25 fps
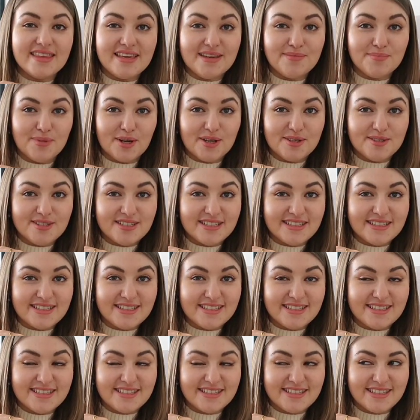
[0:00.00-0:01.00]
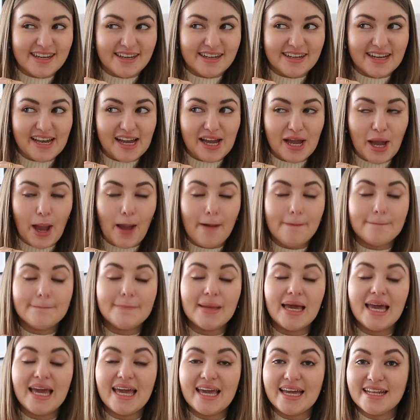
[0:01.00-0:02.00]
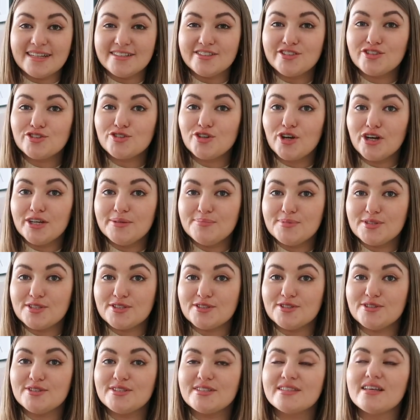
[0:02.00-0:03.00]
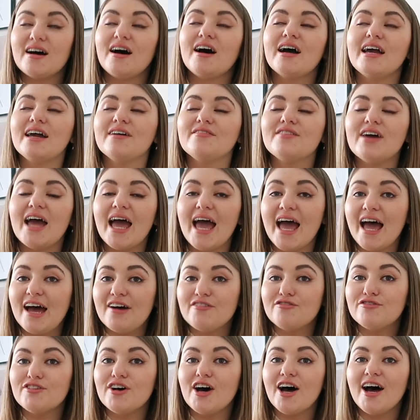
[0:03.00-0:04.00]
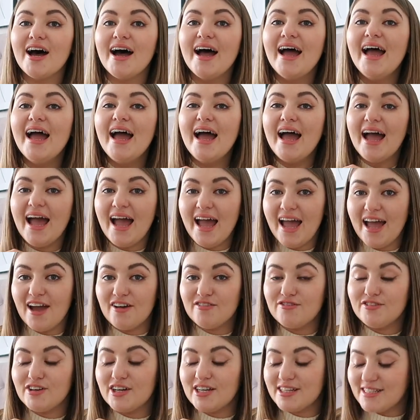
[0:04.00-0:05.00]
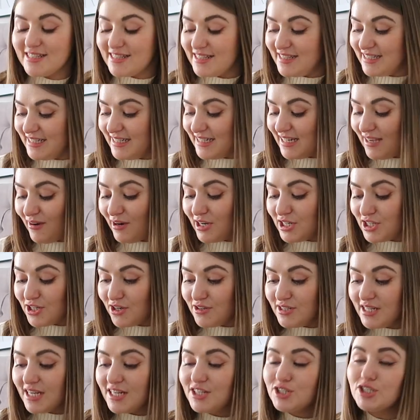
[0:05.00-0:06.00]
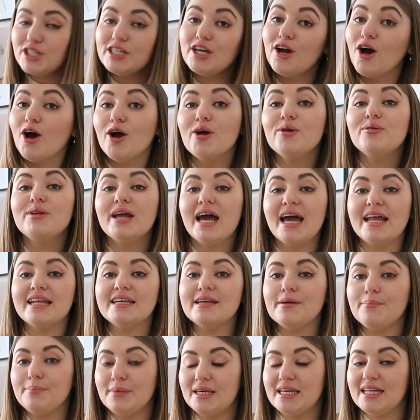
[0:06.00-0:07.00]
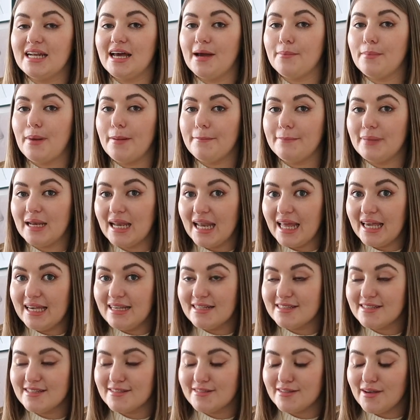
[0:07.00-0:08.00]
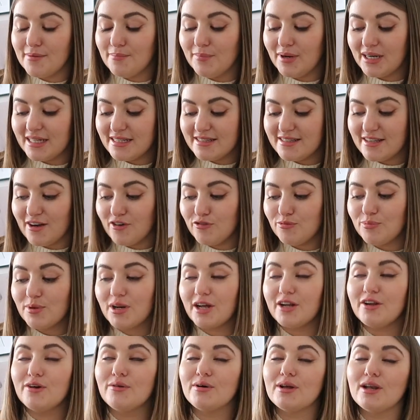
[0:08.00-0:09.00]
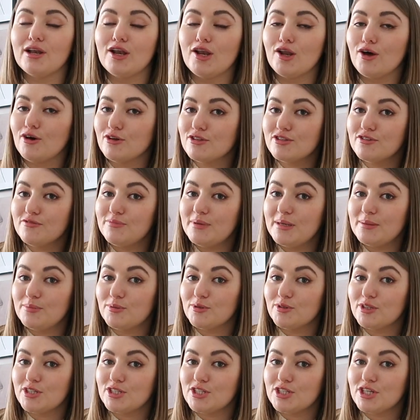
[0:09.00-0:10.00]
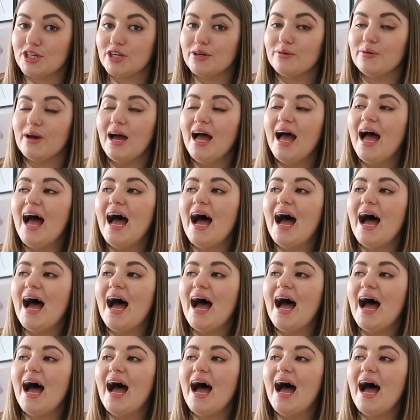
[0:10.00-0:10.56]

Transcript: the most stunning pinstripe suit that I have ever ever seen. Now I don't actually own any Me&Em blazers myself but I know a lot of people that do